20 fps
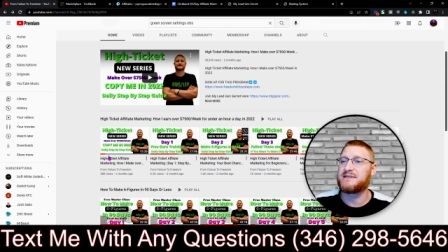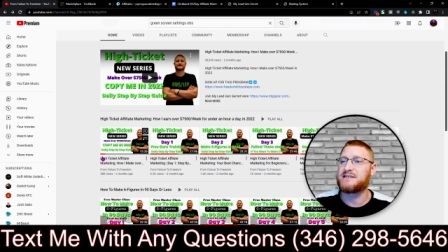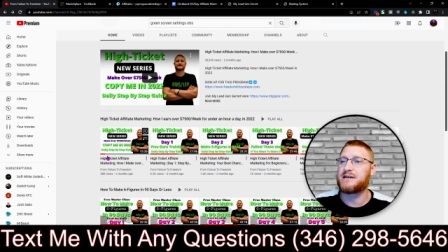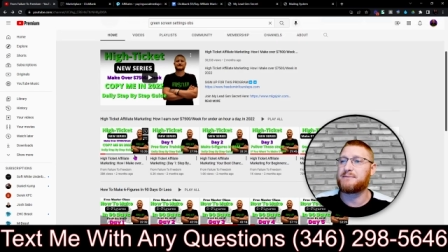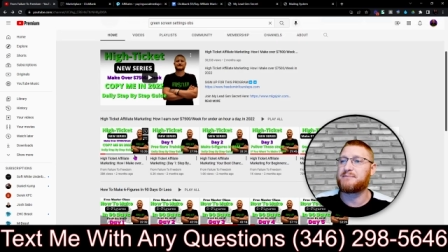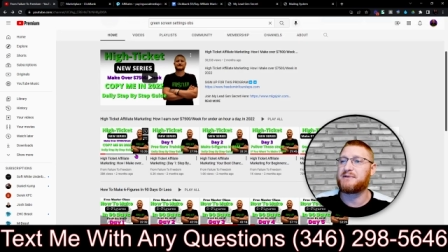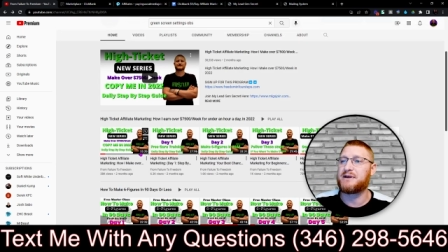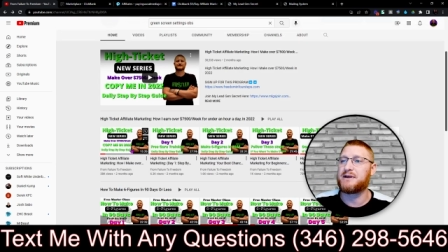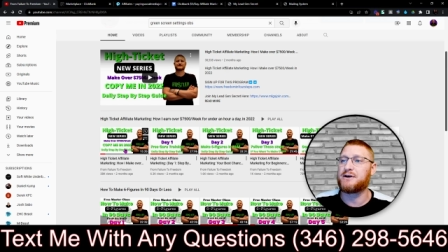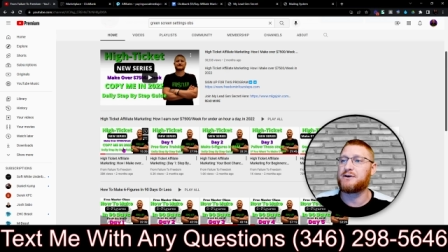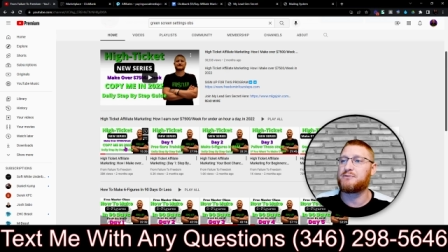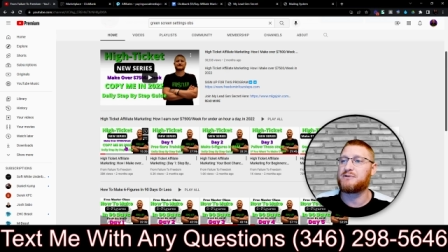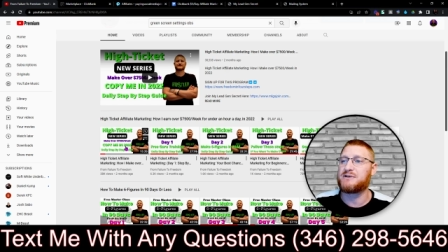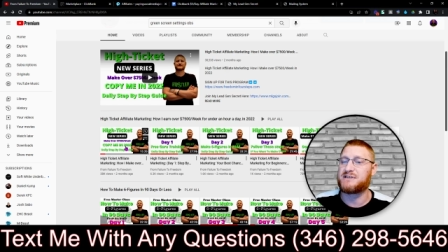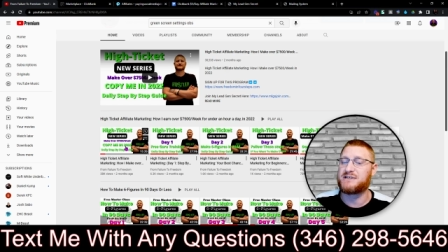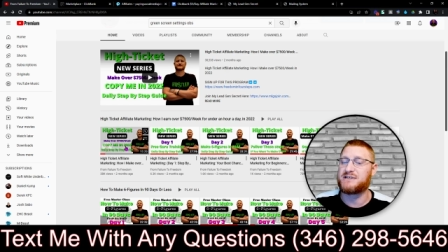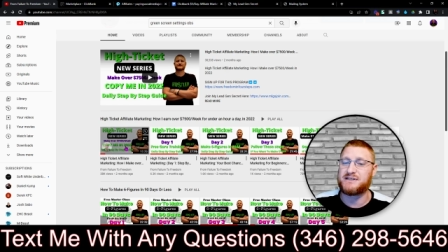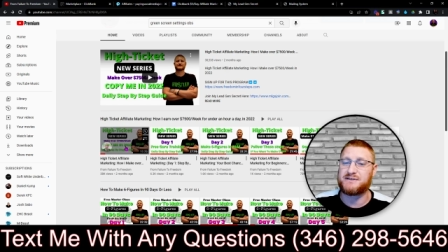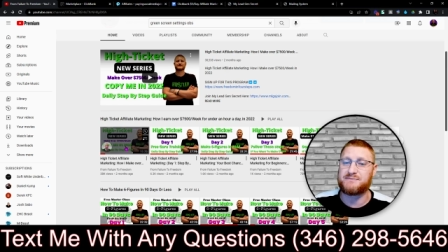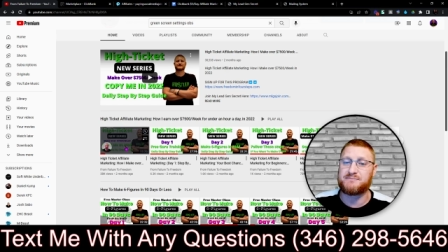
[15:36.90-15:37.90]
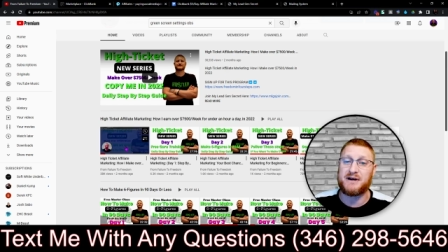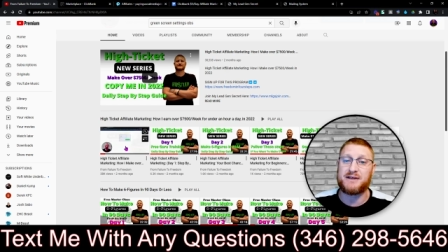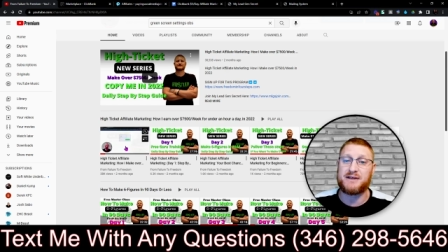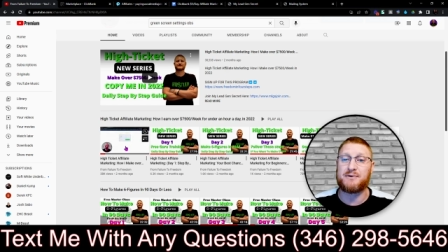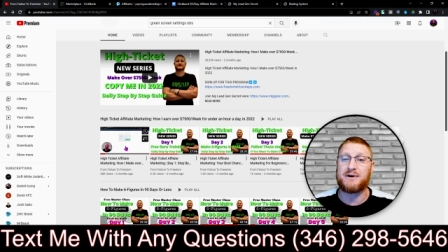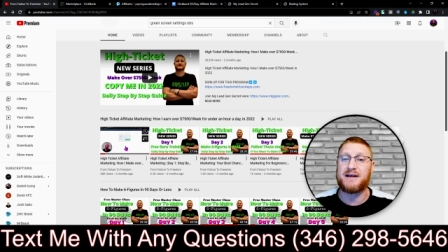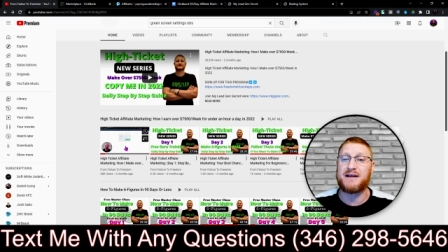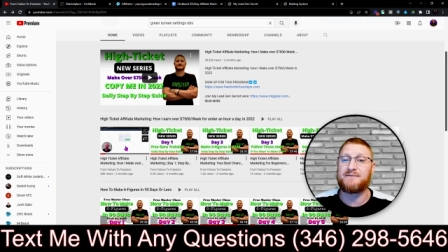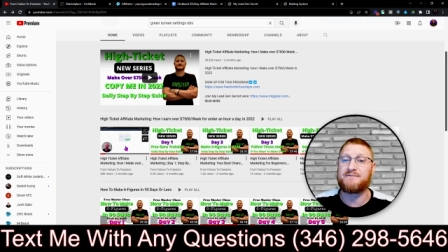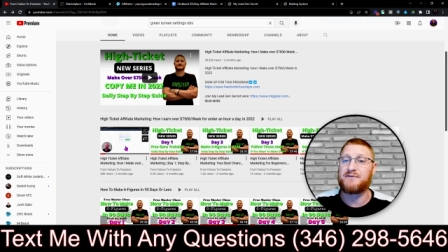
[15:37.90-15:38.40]
up here, which is, by the
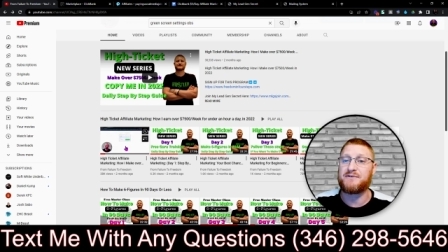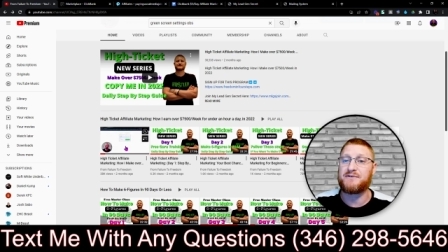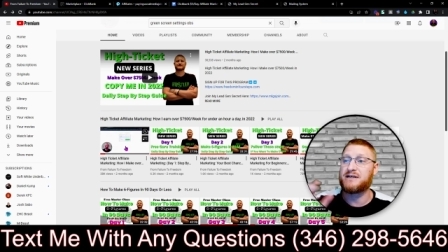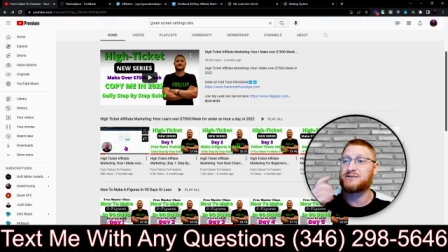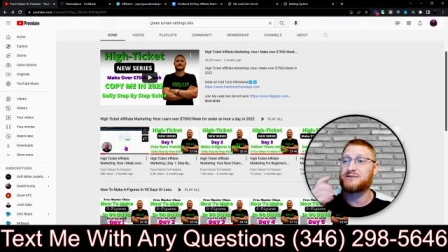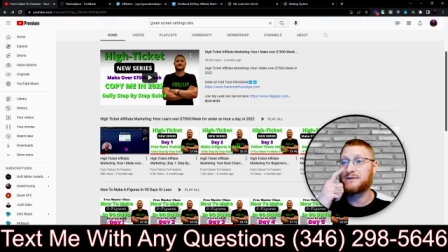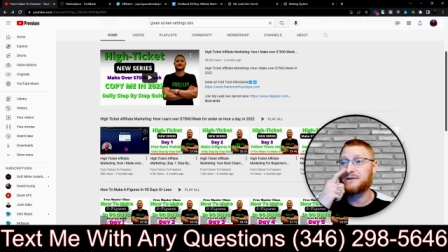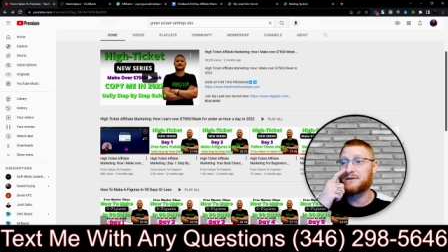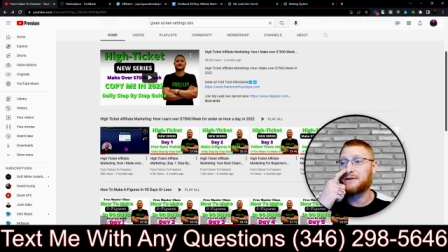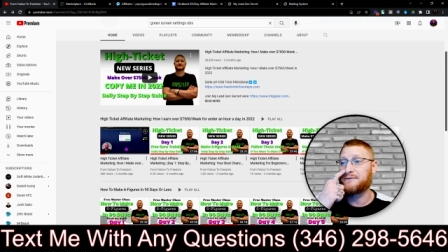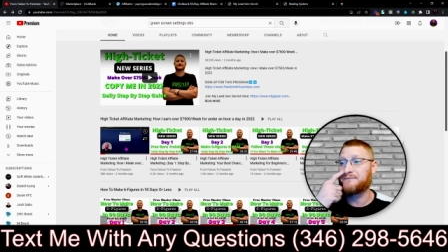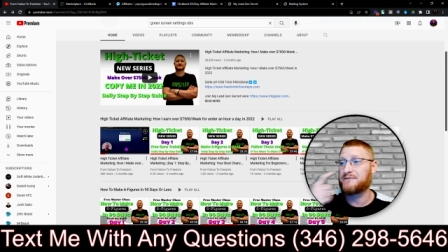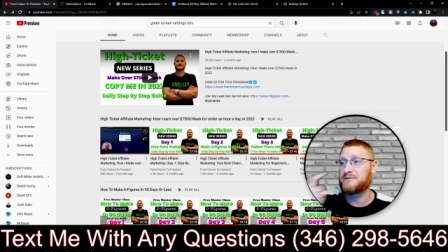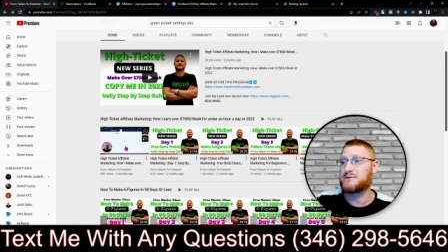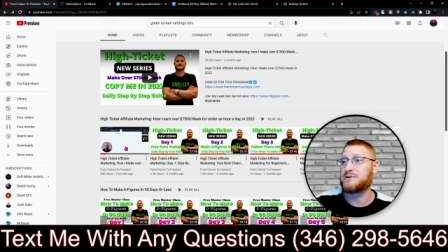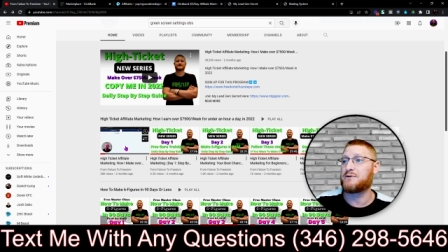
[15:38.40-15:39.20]
way, if you guys are looking for